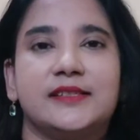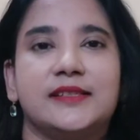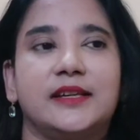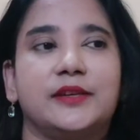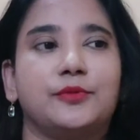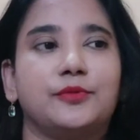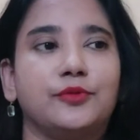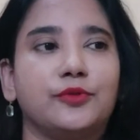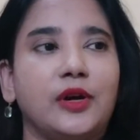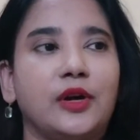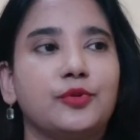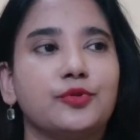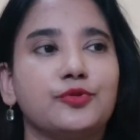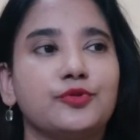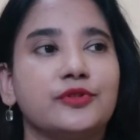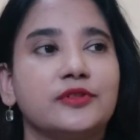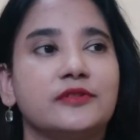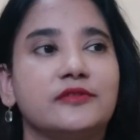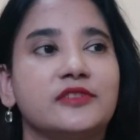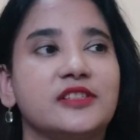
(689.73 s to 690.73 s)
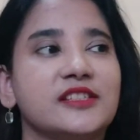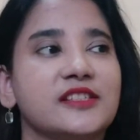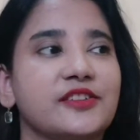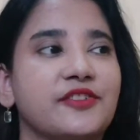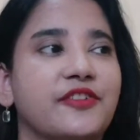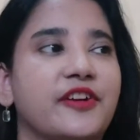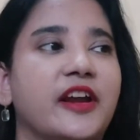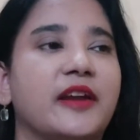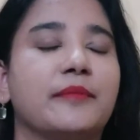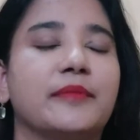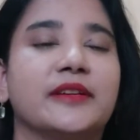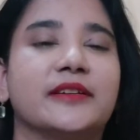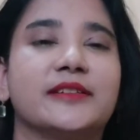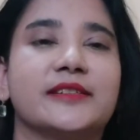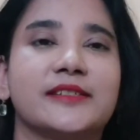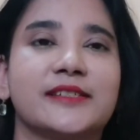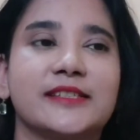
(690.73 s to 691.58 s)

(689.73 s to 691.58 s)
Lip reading: I don't know how to describe it.